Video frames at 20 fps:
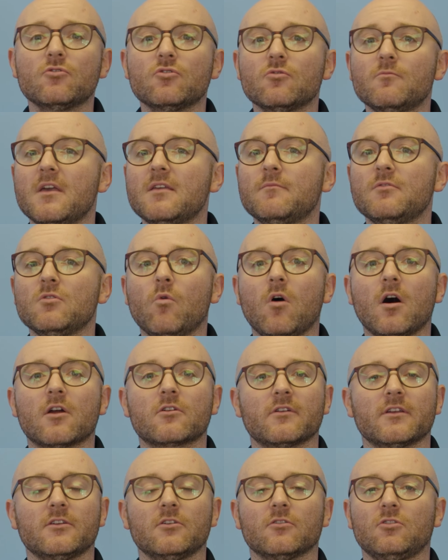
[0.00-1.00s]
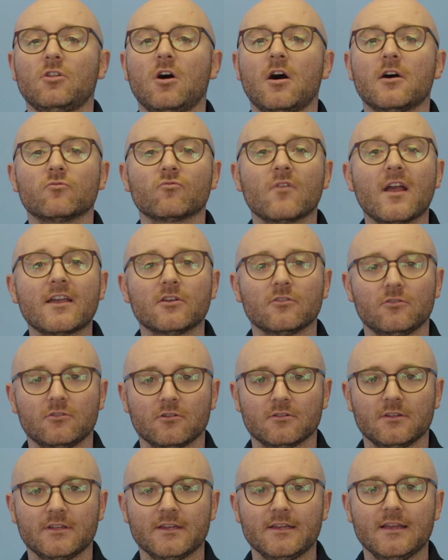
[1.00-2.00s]
you may be watering your lawn
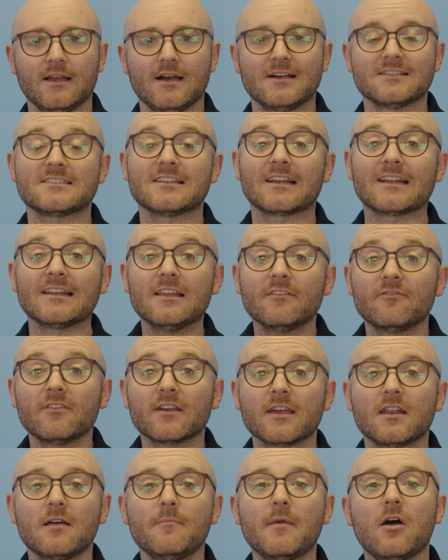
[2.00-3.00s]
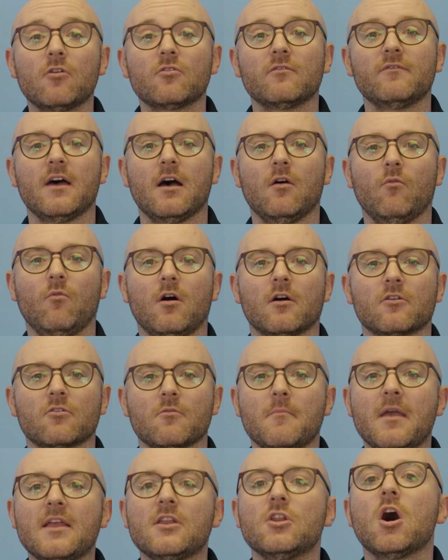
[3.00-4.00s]
regularly, a significant amount of that water
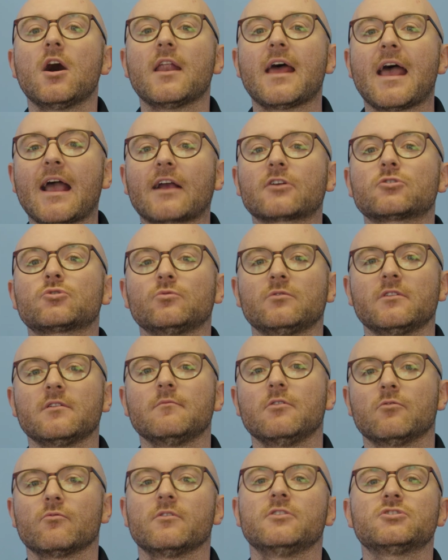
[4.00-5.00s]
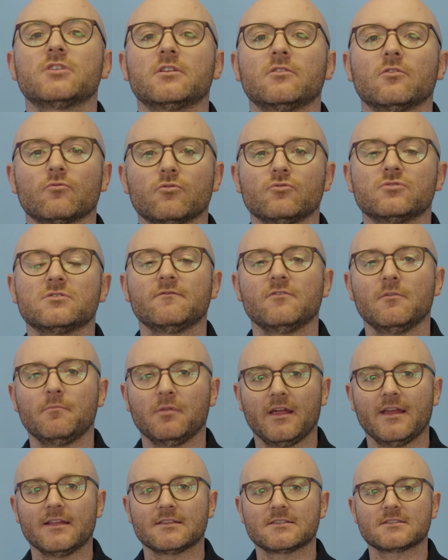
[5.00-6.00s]
may not actually be reaching the roots of the
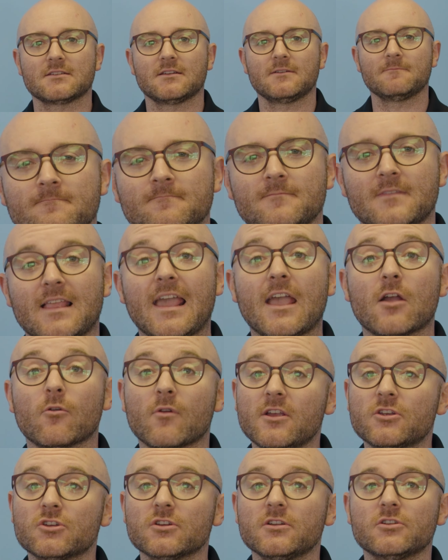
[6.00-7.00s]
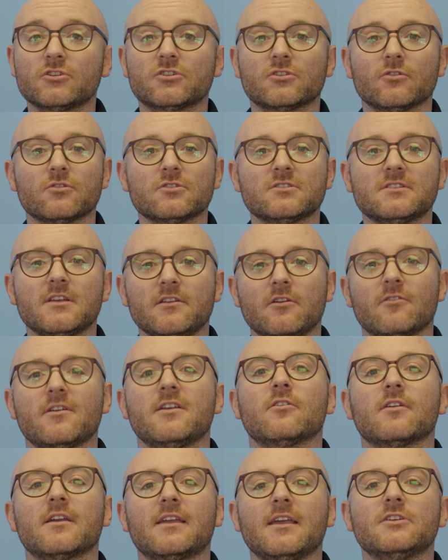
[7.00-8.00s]
plants. Aeration ensures that your
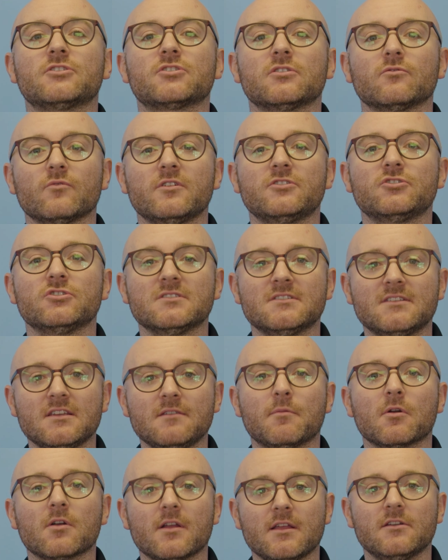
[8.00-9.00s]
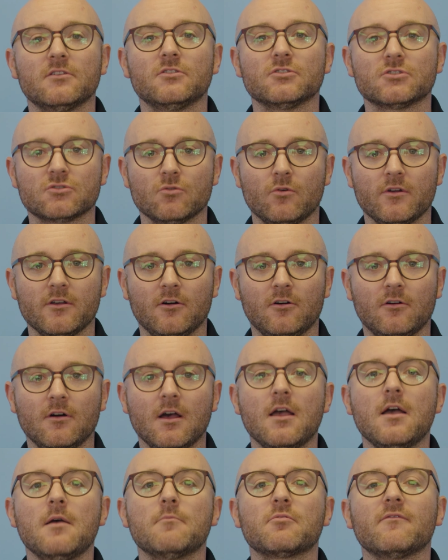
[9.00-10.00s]
irrigation reaches deeper into the soil,
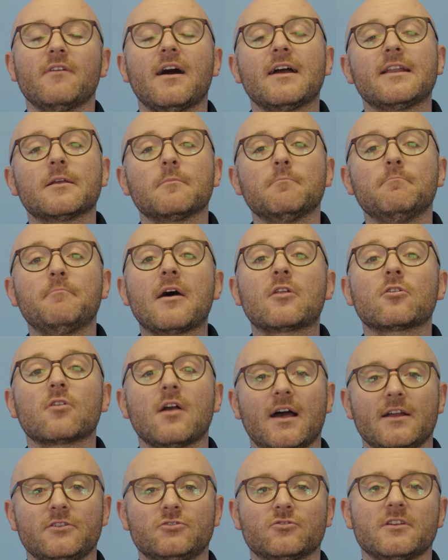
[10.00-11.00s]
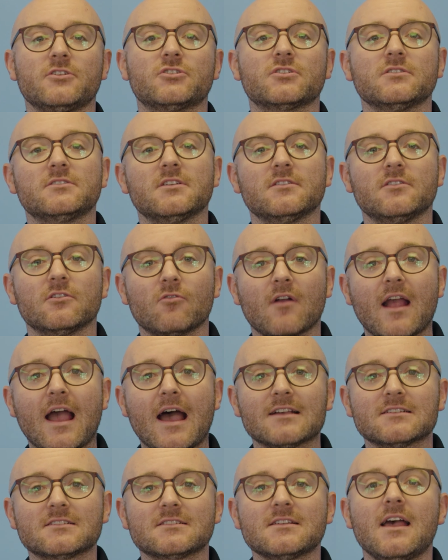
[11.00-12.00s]
providing better hydration to the
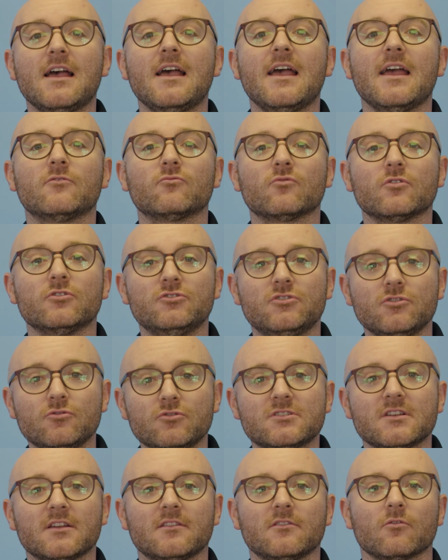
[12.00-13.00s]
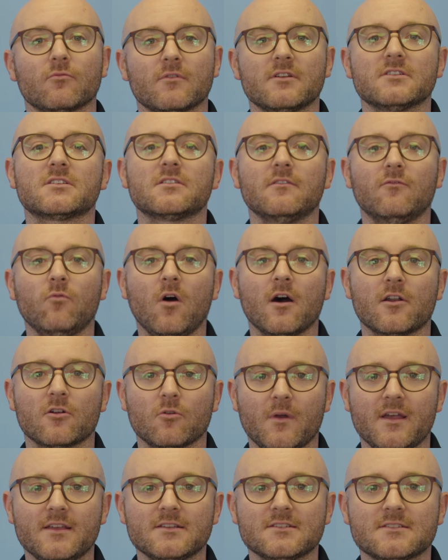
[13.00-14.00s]
grass and reducing the risk of water
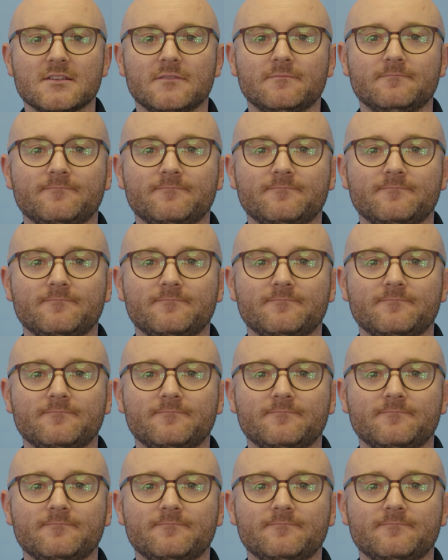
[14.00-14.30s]
waste.